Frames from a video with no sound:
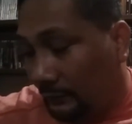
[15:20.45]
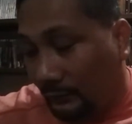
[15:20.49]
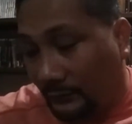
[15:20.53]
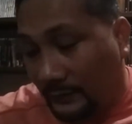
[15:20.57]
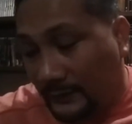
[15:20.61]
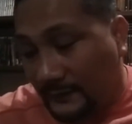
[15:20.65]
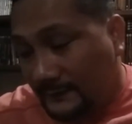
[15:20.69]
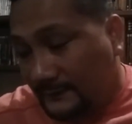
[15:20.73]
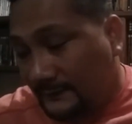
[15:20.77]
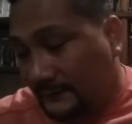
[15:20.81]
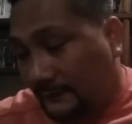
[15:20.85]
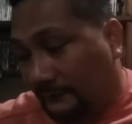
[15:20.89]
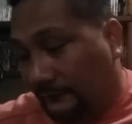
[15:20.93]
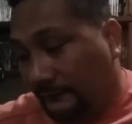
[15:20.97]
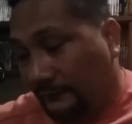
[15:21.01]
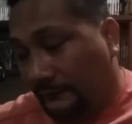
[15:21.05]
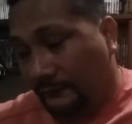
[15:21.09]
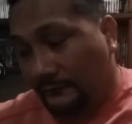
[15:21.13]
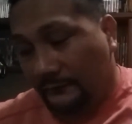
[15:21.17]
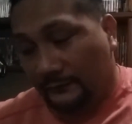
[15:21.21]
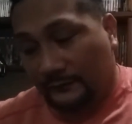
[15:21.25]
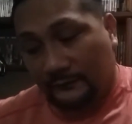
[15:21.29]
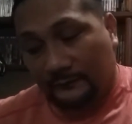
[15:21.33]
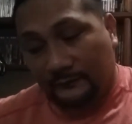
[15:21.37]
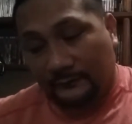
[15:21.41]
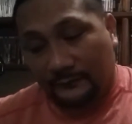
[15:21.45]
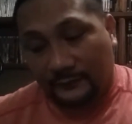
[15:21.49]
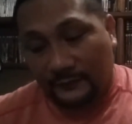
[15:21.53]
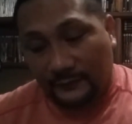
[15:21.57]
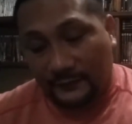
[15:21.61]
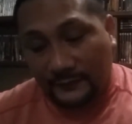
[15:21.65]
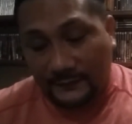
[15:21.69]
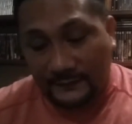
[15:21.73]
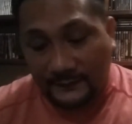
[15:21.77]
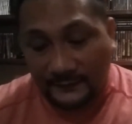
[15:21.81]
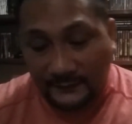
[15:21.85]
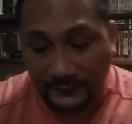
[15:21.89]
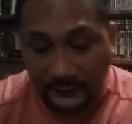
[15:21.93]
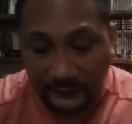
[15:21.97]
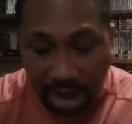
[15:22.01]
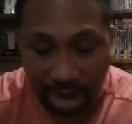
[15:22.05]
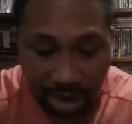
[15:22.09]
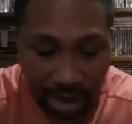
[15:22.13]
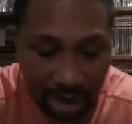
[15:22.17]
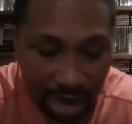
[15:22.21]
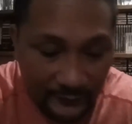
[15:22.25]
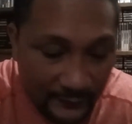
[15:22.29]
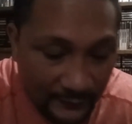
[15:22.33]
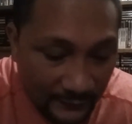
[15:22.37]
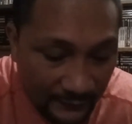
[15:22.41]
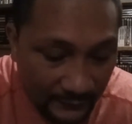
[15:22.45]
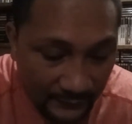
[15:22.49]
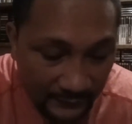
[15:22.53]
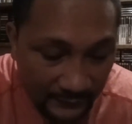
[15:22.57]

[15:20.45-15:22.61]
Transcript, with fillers: the rest of this stuff,